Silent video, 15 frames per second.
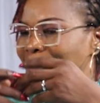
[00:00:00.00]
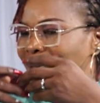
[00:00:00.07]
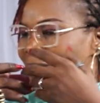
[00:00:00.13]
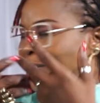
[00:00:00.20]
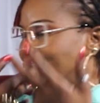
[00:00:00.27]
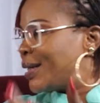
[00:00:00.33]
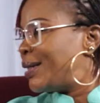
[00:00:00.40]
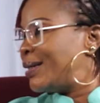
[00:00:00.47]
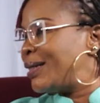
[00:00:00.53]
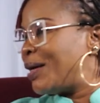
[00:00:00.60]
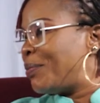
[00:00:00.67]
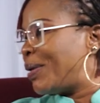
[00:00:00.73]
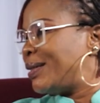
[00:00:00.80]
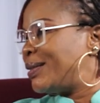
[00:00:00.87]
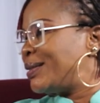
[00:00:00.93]
resuscitate
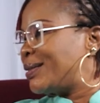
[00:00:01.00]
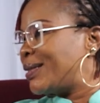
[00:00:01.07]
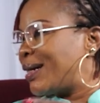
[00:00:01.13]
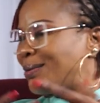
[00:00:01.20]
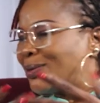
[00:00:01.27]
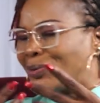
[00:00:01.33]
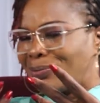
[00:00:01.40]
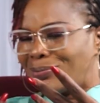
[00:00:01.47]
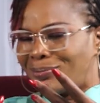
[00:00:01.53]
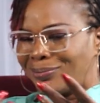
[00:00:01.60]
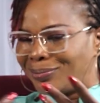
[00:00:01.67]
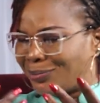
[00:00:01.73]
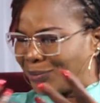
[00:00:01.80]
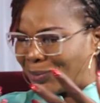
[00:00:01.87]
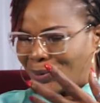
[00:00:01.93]
them and they start
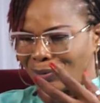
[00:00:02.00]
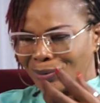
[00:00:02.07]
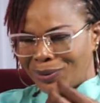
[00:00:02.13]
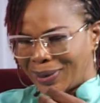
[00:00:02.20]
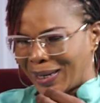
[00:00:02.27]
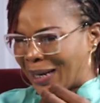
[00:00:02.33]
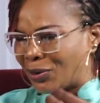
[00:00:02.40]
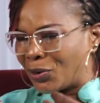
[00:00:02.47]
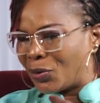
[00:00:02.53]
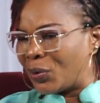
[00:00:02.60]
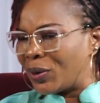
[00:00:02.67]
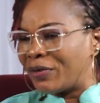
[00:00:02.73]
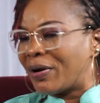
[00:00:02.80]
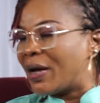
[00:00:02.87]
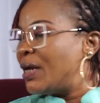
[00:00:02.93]
crying or
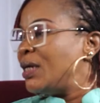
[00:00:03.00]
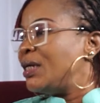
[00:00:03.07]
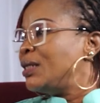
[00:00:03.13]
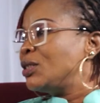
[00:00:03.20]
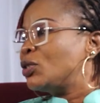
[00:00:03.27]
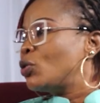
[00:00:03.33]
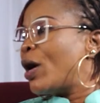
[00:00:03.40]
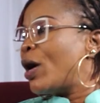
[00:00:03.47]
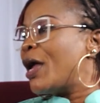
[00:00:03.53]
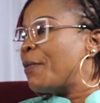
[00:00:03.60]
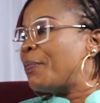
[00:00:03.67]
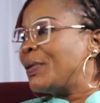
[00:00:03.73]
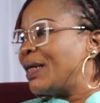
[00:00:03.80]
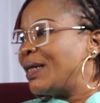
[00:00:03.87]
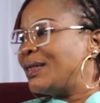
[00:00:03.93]
whatever, it's not
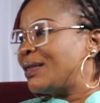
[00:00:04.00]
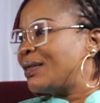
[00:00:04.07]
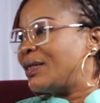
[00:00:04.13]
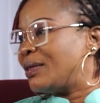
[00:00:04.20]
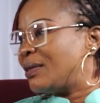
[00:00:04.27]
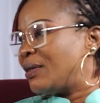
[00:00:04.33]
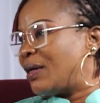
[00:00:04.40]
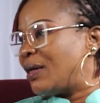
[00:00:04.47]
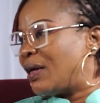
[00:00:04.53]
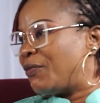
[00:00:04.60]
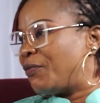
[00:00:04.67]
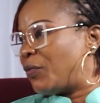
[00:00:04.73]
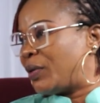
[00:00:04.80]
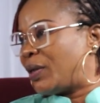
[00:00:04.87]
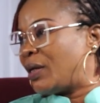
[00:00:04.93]
helping anything
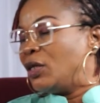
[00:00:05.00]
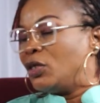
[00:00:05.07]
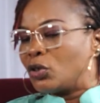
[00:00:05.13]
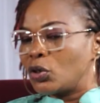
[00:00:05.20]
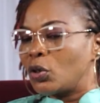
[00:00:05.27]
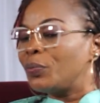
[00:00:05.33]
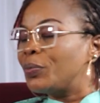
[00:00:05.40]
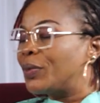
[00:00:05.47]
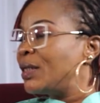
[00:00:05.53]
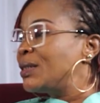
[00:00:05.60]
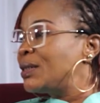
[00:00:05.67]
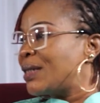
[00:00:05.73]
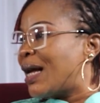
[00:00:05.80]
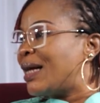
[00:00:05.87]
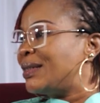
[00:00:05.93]
for that. Some
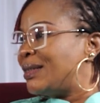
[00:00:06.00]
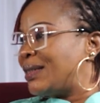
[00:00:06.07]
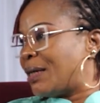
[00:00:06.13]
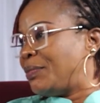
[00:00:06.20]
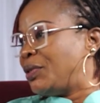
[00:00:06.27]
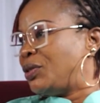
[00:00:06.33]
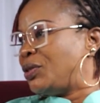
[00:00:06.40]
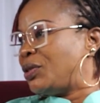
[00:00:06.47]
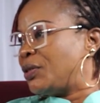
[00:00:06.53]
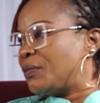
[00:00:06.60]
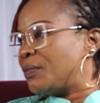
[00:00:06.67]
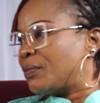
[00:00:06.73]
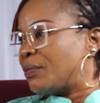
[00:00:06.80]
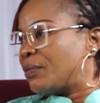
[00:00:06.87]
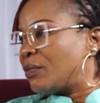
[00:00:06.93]
things are damaged.
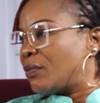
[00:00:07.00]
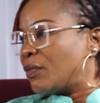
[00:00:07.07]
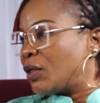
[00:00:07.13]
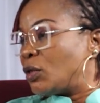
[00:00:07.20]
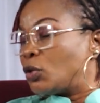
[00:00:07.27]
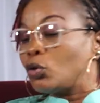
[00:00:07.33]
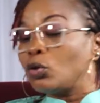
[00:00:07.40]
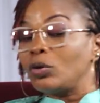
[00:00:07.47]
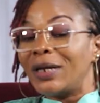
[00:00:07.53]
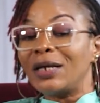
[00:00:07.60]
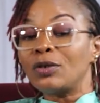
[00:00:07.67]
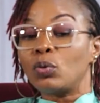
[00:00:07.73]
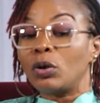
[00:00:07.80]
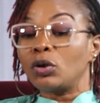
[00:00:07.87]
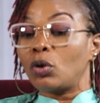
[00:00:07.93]
So
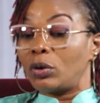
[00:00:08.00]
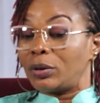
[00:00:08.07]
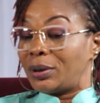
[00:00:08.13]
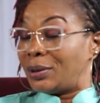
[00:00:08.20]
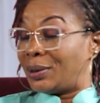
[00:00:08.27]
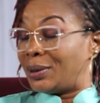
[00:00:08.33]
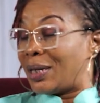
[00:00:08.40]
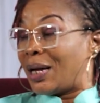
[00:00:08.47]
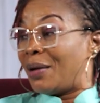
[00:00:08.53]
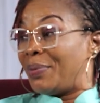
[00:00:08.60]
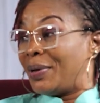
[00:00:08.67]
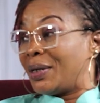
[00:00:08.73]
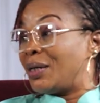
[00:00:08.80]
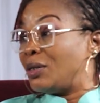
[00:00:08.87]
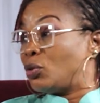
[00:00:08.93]
that's what causes
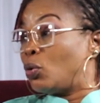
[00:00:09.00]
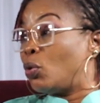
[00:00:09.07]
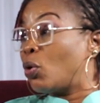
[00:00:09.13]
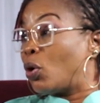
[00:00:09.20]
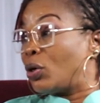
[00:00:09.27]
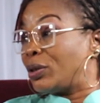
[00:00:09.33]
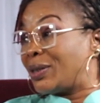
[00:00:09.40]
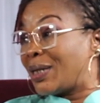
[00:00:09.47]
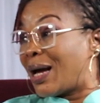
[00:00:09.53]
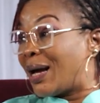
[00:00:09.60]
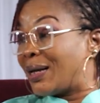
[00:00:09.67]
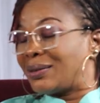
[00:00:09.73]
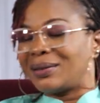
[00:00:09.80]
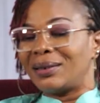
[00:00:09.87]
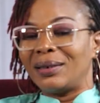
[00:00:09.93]
Abeke's own caused
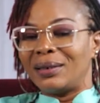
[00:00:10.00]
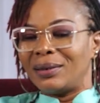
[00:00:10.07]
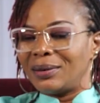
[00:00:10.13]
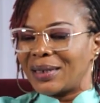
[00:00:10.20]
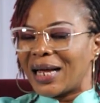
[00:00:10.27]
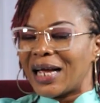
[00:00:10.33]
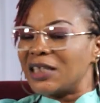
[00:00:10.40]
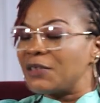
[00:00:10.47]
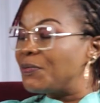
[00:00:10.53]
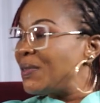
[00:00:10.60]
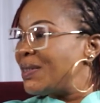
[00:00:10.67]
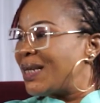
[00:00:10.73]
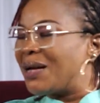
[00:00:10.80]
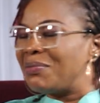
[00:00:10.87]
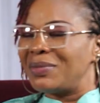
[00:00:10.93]
us, is
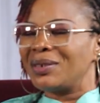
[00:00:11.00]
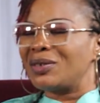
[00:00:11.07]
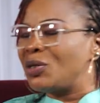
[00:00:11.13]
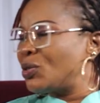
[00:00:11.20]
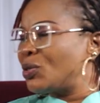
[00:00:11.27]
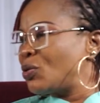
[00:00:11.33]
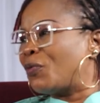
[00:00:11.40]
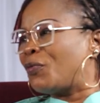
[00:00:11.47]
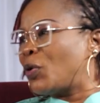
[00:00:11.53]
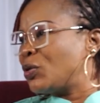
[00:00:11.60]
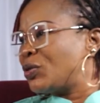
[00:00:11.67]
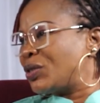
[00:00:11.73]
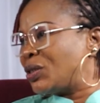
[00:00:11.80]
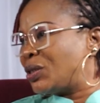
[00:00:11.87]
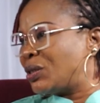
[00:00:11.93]
asphyxia means loss of
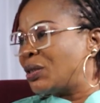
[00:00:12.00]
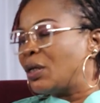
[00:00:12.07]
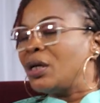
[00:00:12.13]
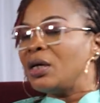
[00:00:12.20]
oxygen.